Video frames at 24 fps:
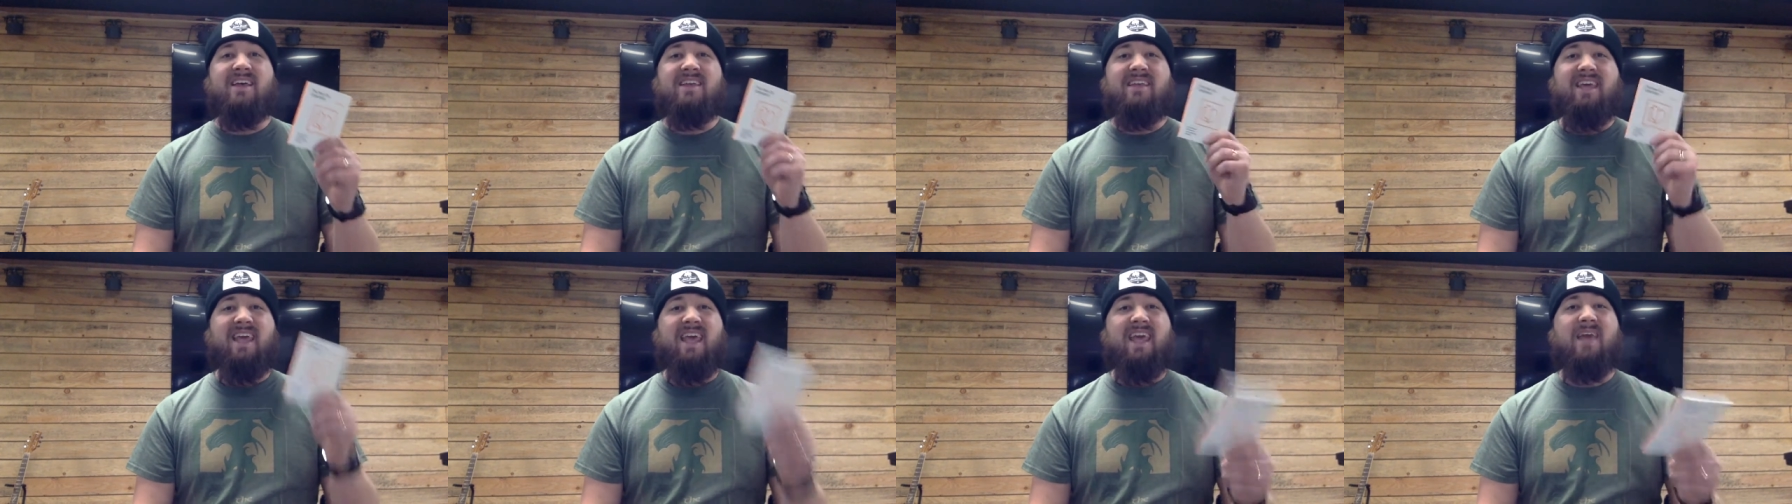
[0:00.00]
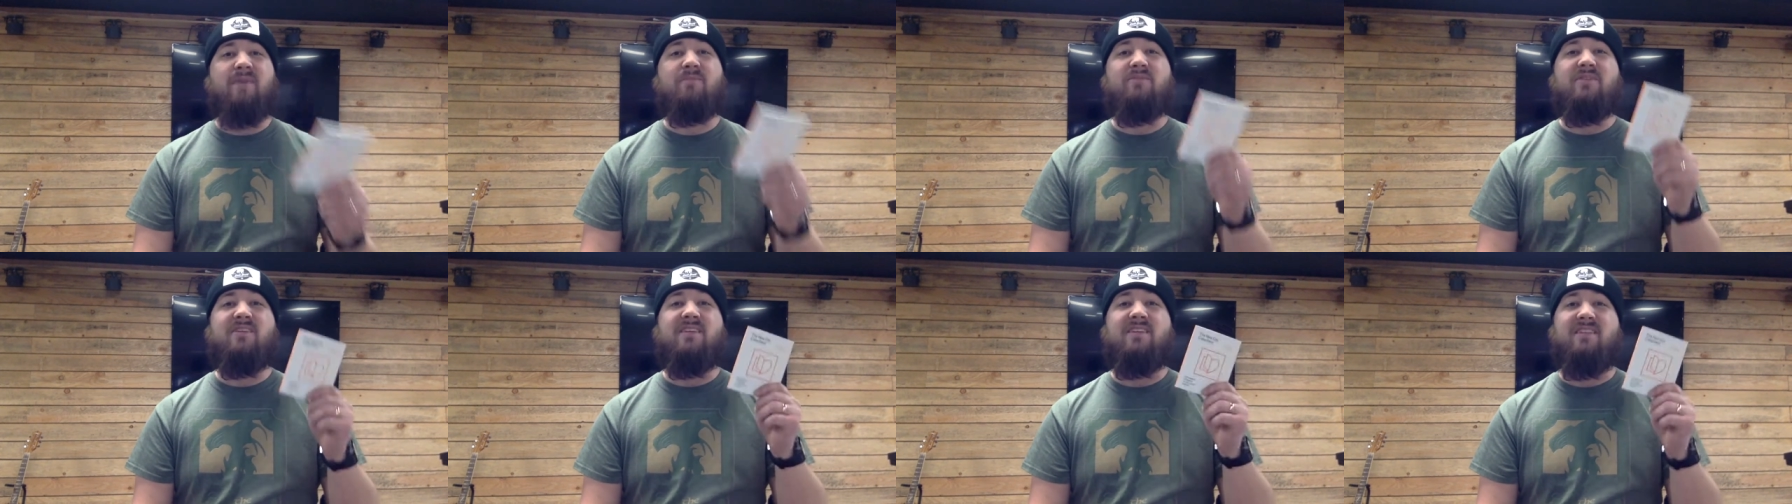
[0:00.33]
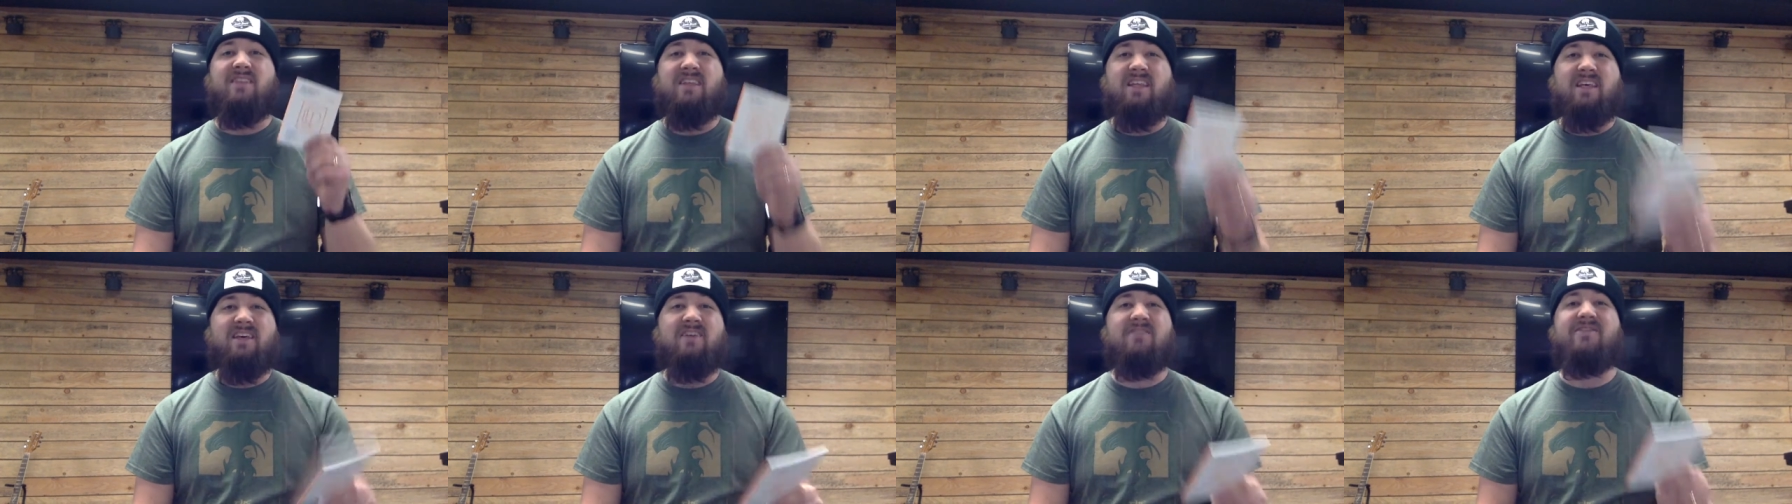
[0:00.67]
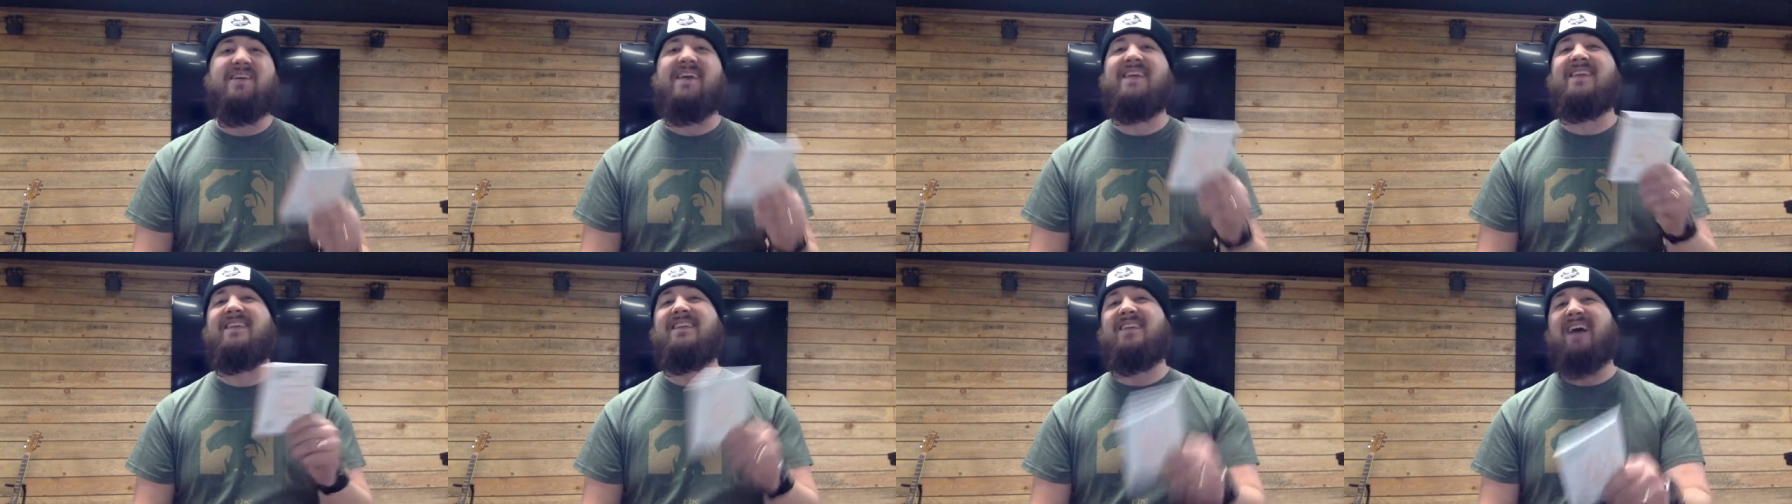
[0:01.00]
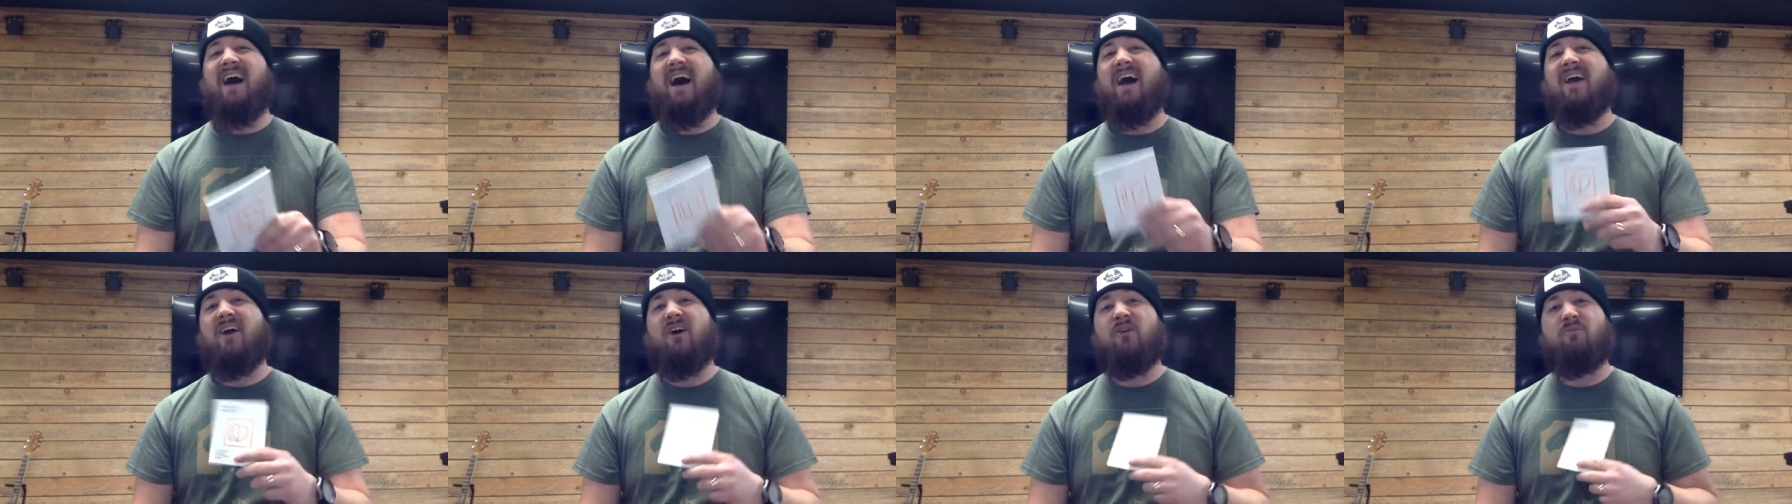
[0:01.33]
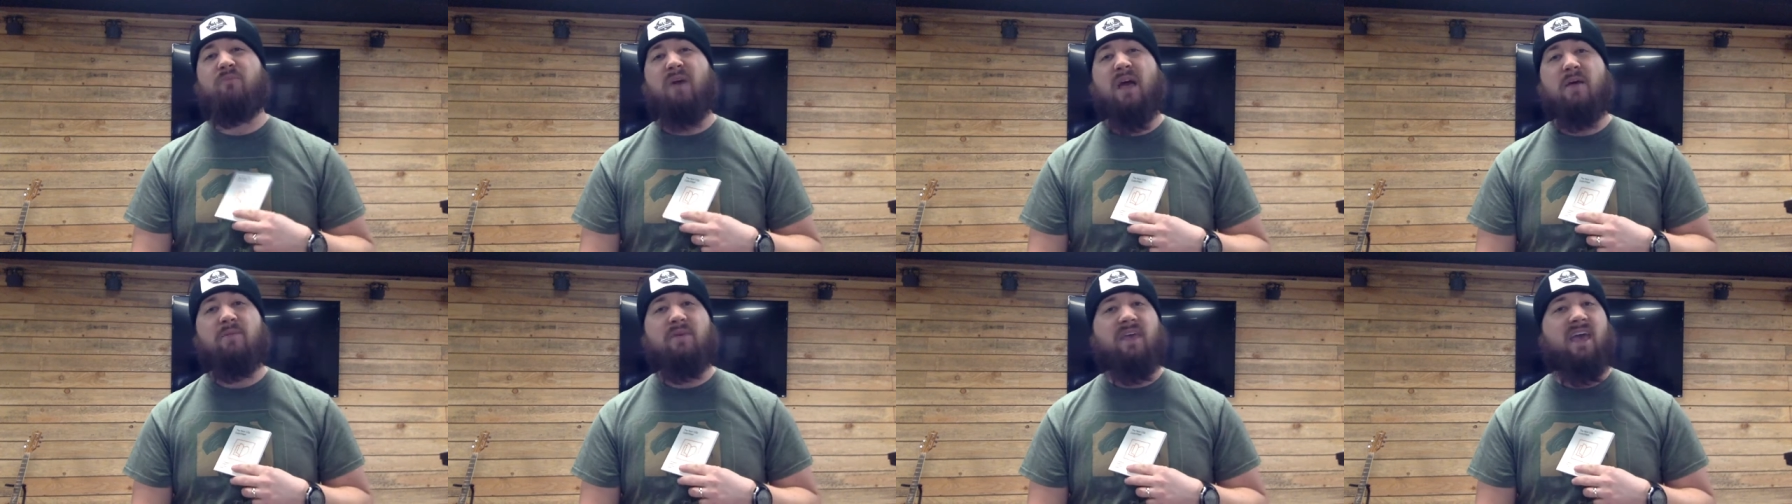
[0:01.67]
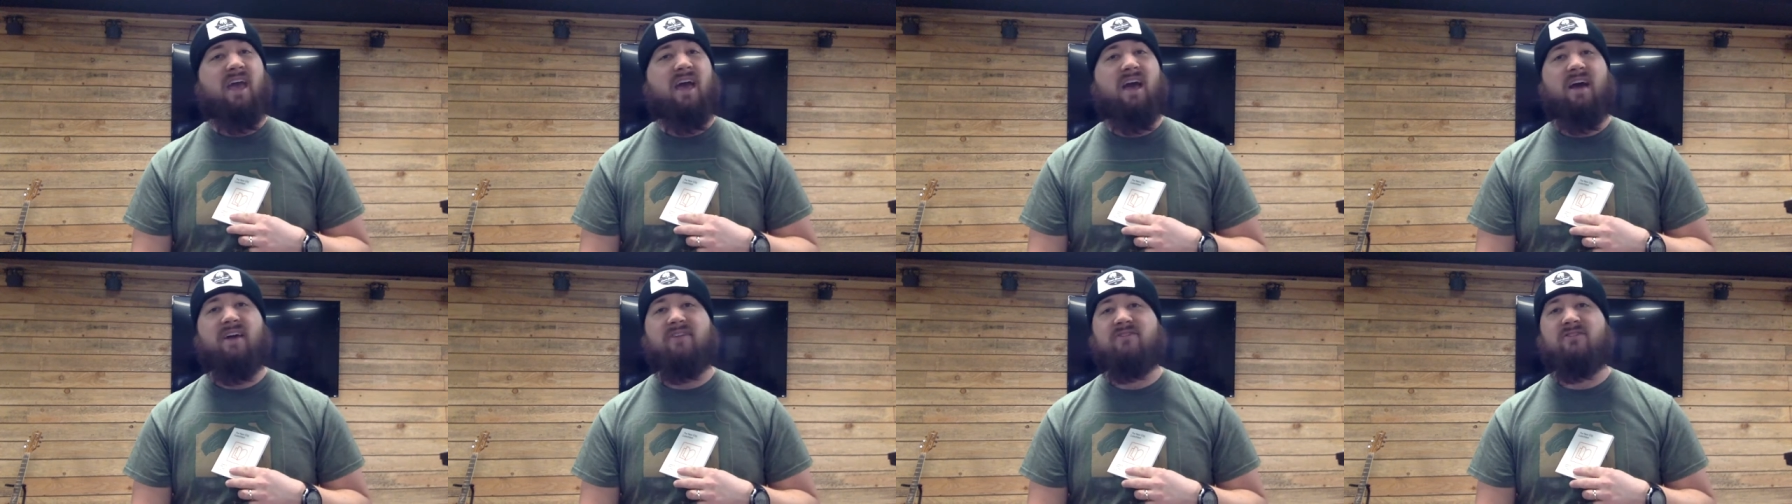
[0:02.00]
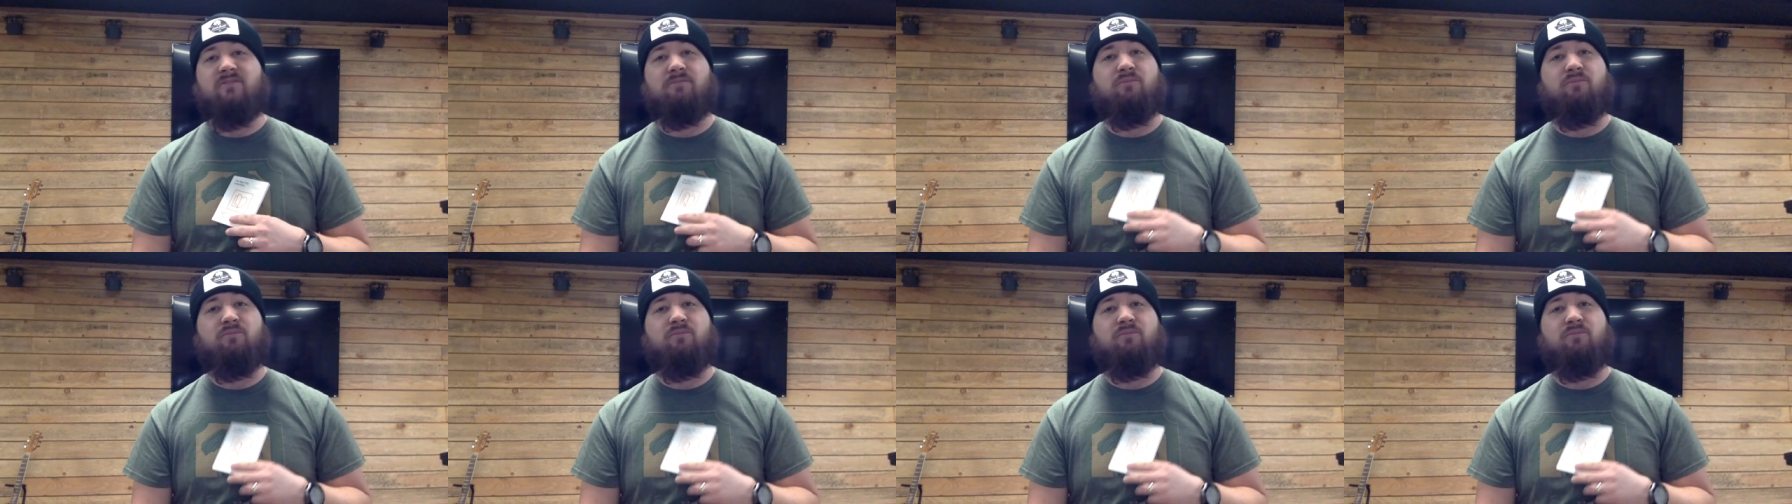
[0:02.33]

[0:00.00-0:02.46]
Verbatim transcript: came to live and die on my behalf